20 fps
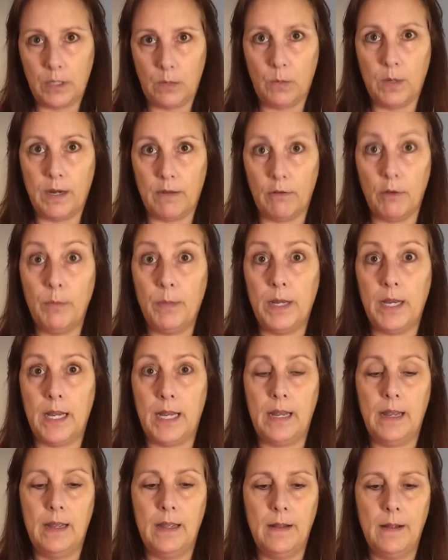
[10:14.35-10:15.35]
when
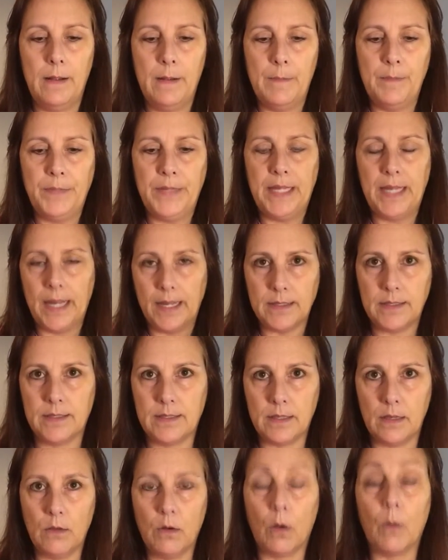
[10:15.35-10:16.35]
everybody
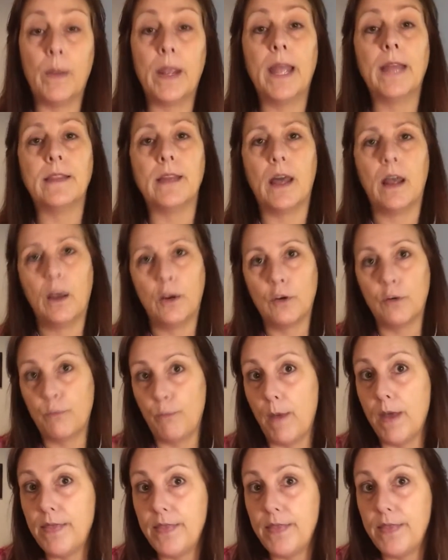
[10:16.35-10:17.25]
gets, or we get that 100th